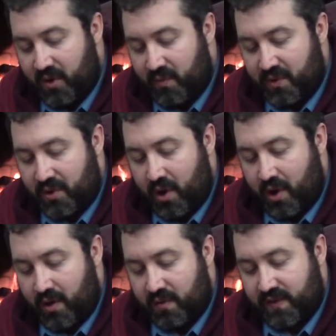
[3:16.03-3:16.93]
Martin
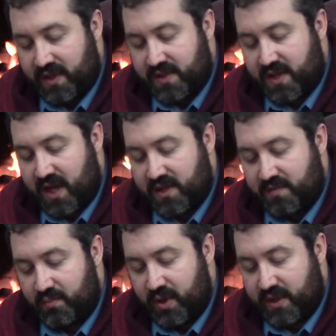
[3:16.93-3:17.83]
would carve at the
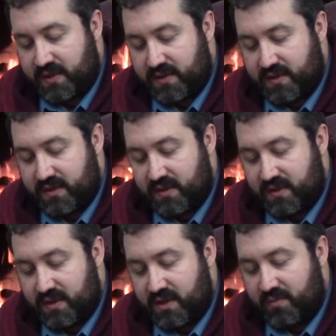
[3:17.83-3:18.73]
sides of bricks
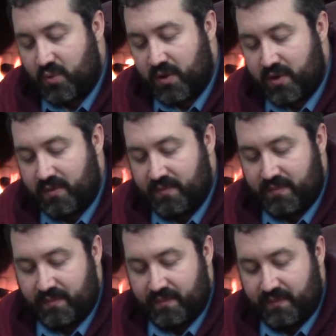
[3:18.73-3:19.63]
in the
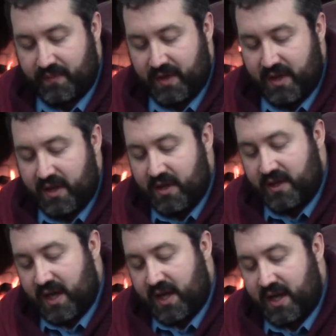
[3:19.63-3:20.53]
mortar.
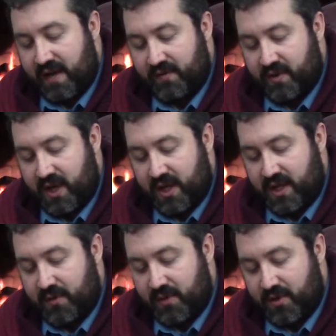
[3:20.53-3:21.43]
Night after
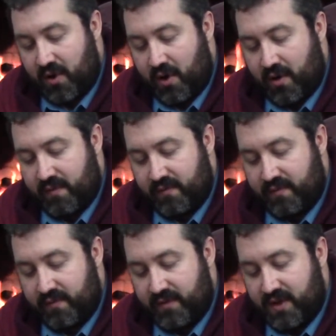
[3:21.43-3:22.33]
night he would
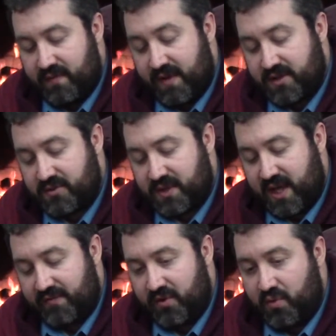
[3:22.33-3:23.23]
carve.
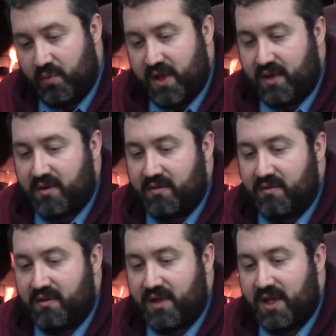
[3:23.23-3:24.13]
Eventually, after a
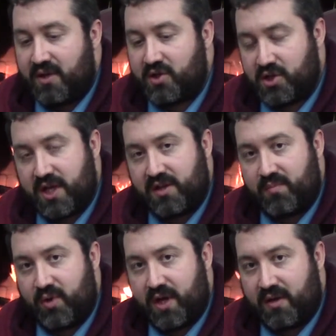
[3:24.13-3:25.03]
week, he could
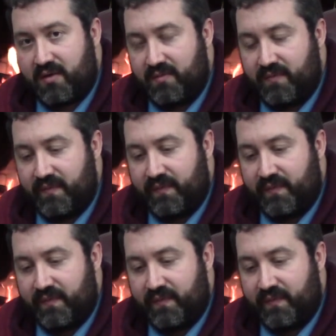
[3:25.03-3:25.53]
shake the brick.